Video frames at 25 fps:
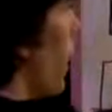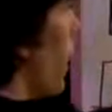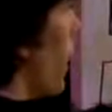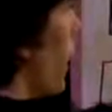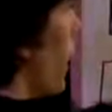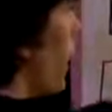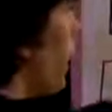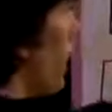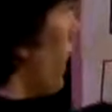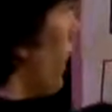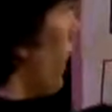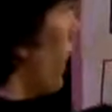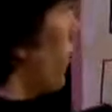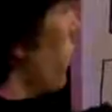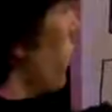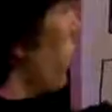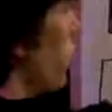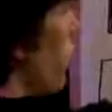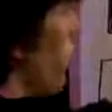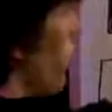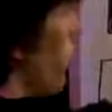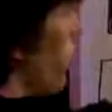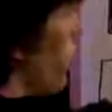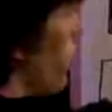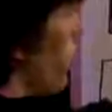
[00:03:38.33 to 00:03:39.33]
and then you'll
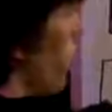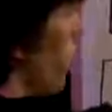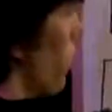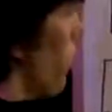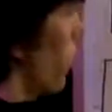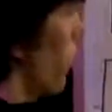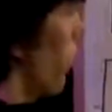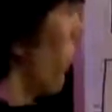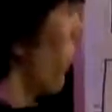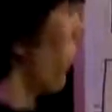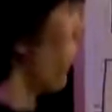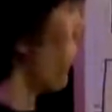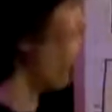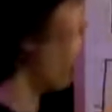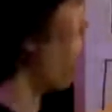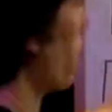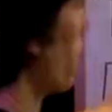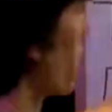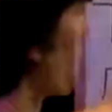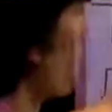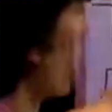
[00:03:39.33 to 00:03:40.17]
have your first gear